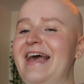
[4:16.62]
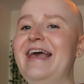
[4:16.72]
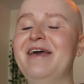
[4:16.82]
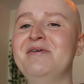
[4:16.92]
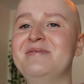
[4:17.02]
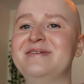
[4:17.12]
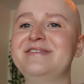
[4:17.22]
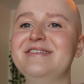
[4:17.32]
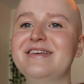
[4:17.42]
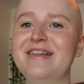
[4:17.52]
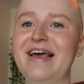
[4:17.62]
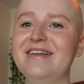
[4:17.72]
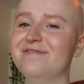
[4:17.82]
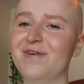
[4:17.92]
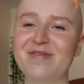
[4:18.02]
it was
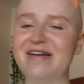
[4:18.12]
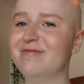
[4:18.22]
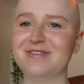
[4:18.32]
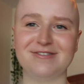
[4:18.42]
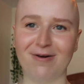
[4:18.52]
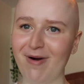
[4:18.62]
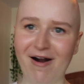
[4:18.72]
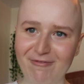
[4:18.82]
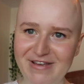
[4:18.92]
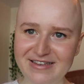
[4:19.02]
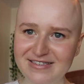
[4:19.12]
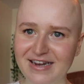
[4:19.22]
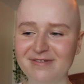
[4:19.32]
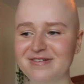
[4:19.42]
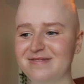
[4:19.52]
like for me it was so obvious
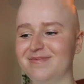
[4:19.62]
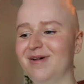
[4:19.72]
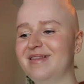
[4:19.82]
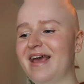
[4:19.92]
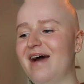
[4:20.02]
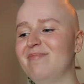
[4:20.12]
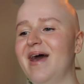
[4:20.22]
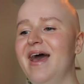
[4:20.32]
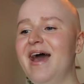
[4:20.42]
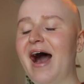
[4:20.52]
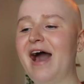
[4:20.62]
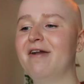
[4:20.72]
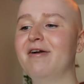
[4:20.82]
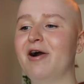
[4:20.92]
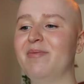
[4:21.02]
that it was a bald cap I
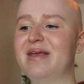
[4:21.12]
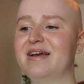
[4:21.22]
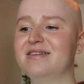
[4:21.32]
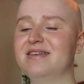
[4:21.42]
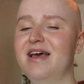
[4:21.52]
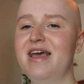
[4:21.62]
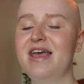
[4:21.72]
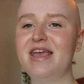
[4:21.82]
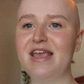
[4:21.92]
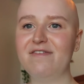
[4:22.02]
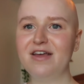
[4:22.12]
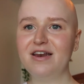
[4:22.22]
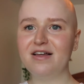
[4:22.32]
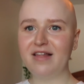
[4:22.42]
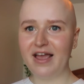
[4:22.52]
don't know because
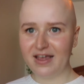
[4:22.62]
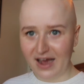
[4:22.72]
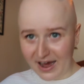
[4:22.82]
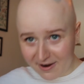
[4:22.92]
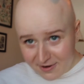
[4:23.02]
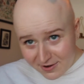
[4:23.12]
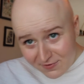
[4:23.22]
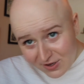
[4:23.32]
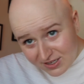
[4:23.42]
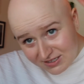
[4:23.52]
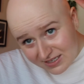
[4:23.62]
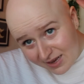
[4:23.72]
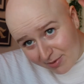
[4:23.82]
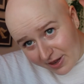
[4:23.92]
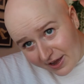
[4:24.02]
even like I don't know if you can
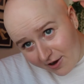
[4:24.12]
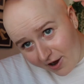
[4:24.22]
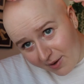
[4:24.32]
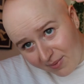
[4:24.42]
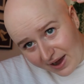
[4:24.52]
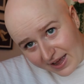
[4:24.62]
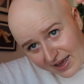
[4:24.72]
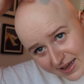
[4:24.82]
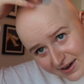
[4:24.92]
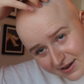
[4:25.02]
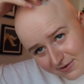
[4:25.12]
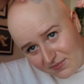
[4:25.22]
see but like on my head